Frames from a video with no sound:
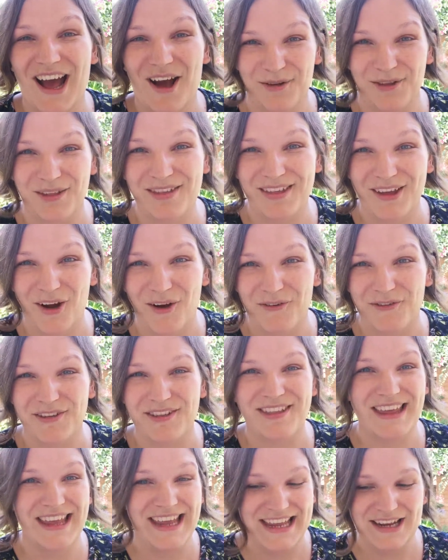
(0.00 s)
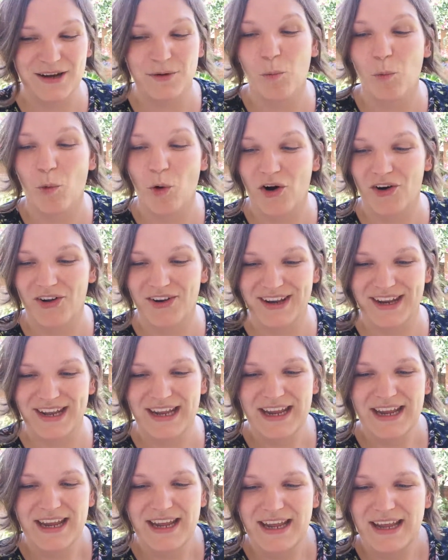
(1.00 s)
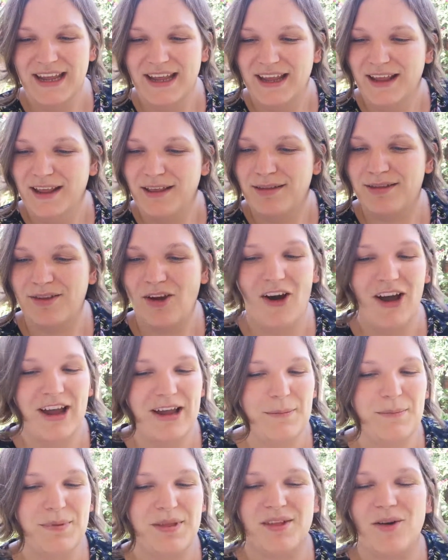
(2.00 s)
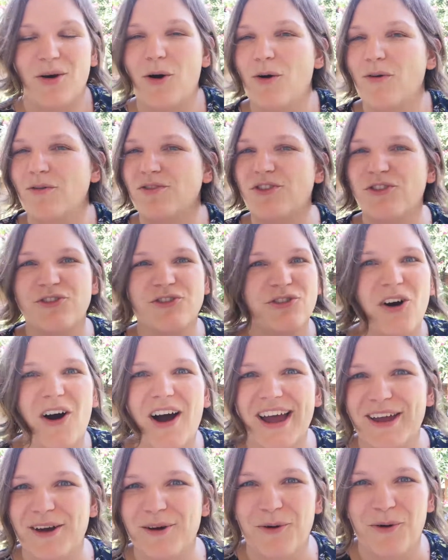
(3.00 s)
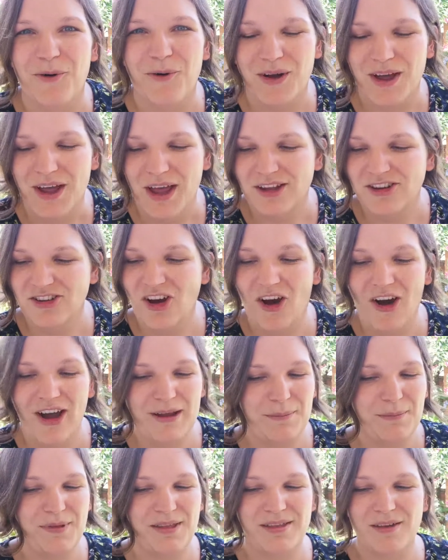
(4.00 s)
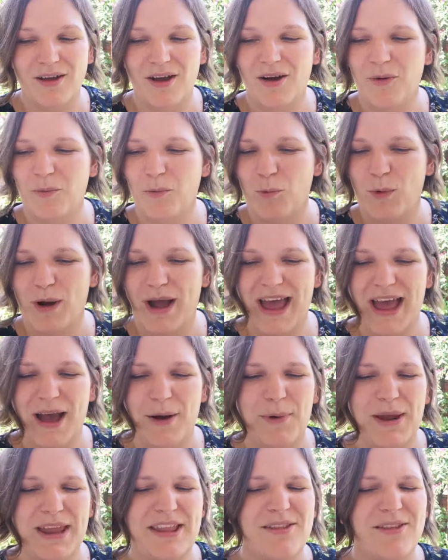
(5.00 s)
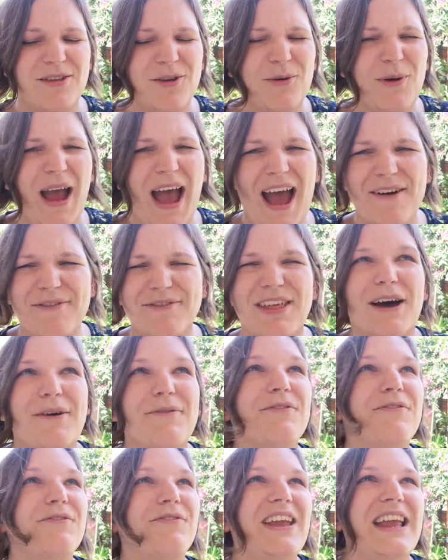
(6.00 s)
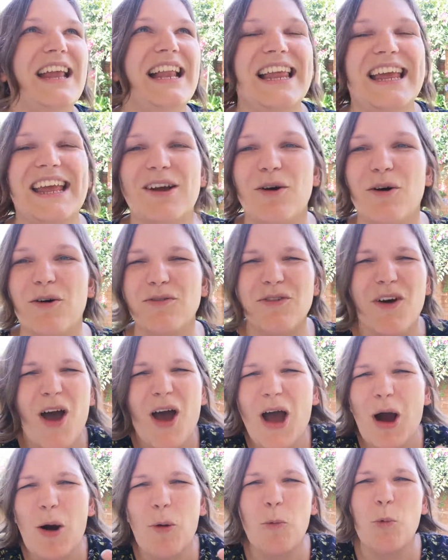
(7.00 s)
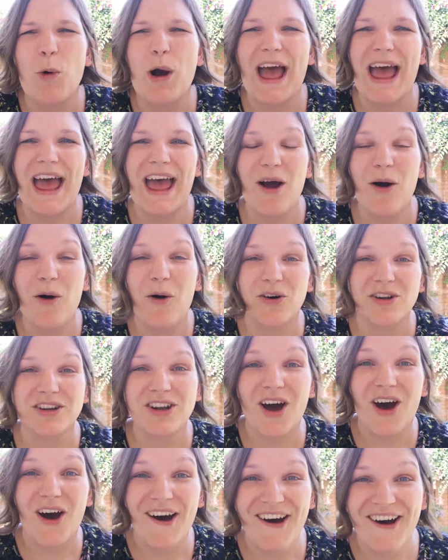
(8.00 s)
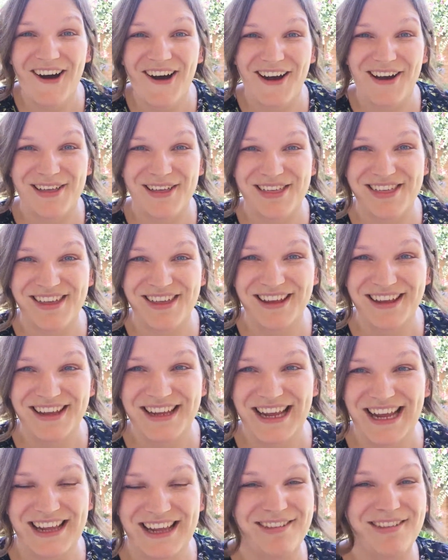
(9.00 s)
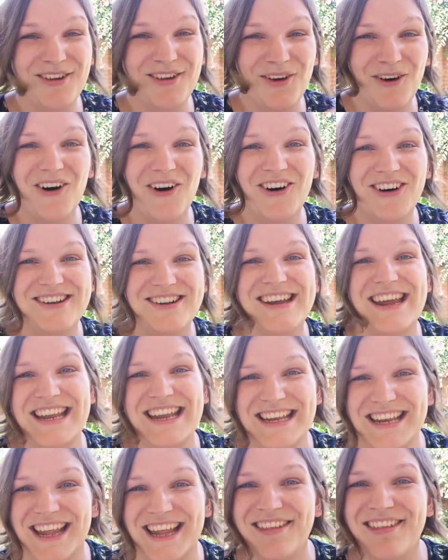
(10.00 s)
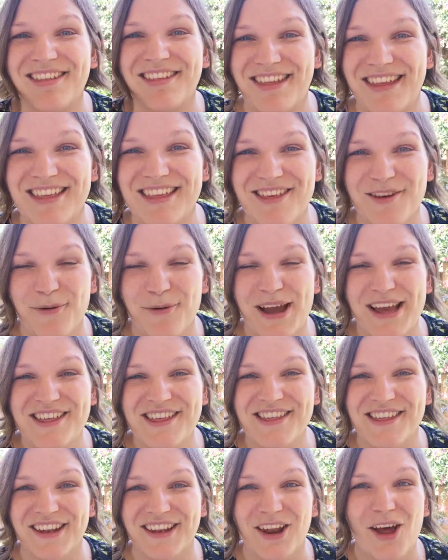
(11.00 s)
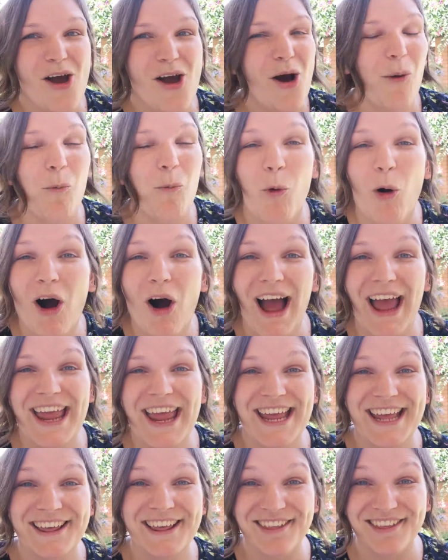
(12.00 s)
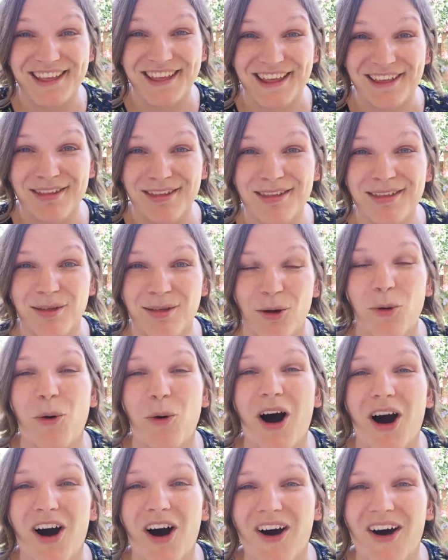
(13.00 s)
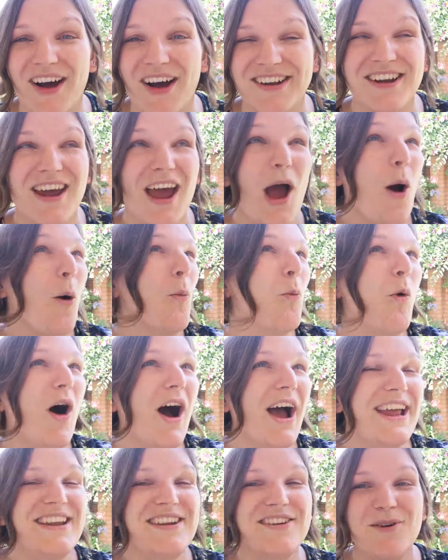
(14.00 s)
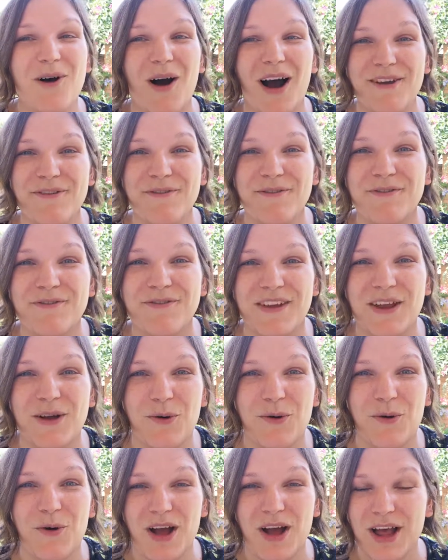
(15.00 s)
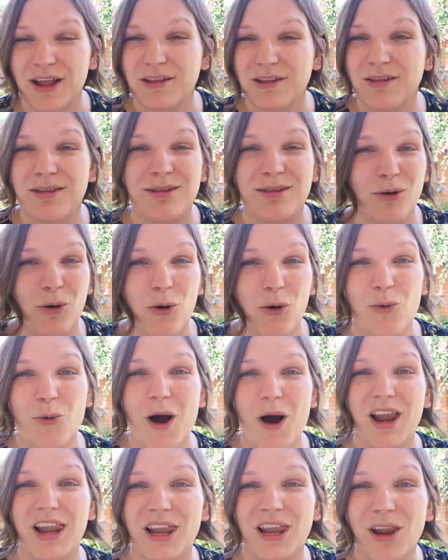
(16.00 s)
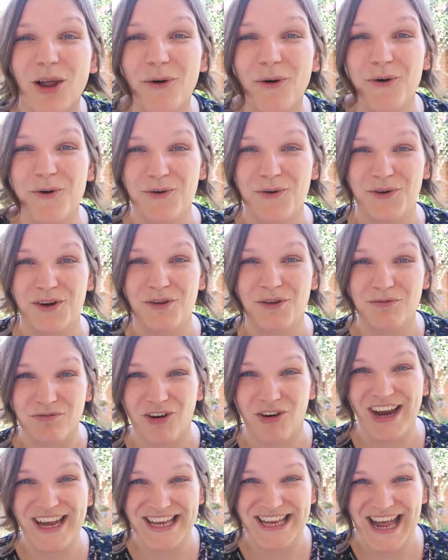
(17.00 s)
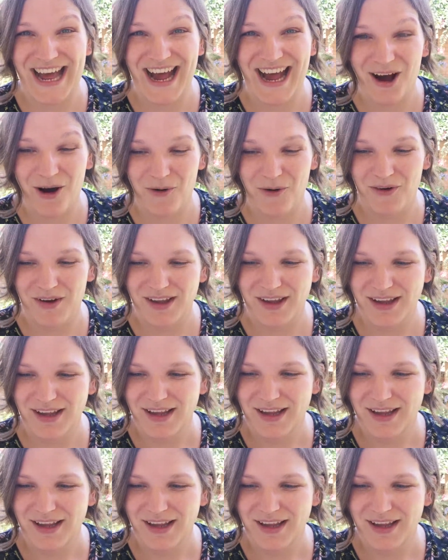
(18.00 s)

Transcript: ourselves in one. Times of trial, times where we do have that feeling of where on earth is God in this situation? Why is this so hard? Why do I feel so alone right now?